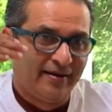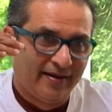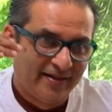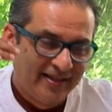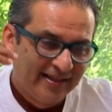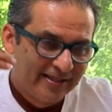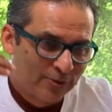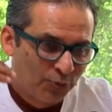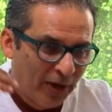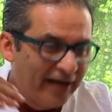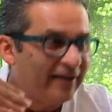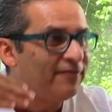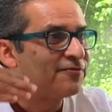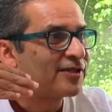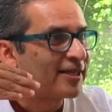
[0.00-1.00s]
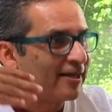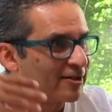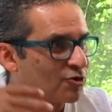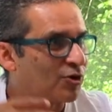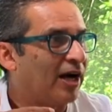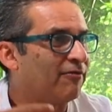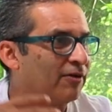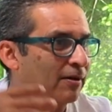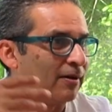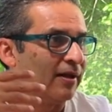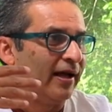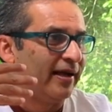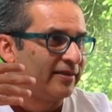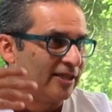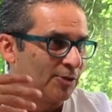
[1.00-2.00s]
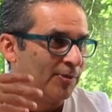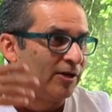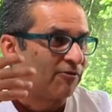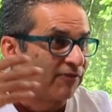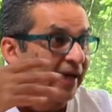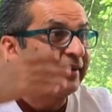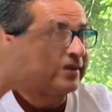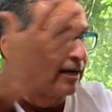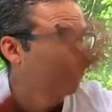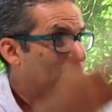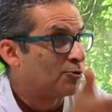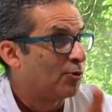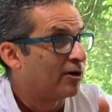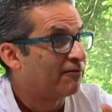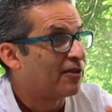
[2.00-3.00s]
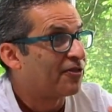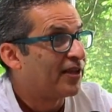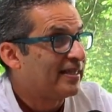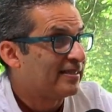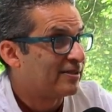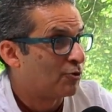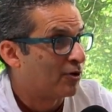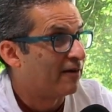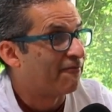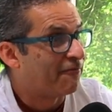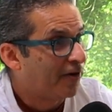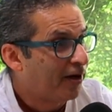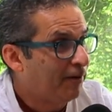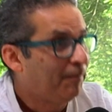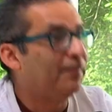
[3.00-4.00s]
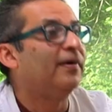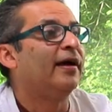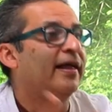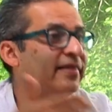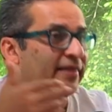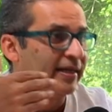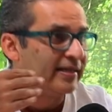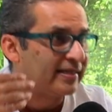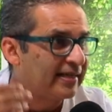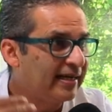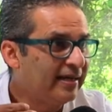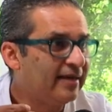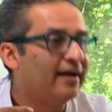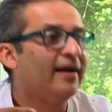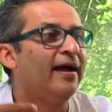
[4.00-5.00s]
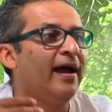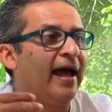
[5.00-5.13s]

these waves travel at the speed of light. That was one of the things to confirm, and they did.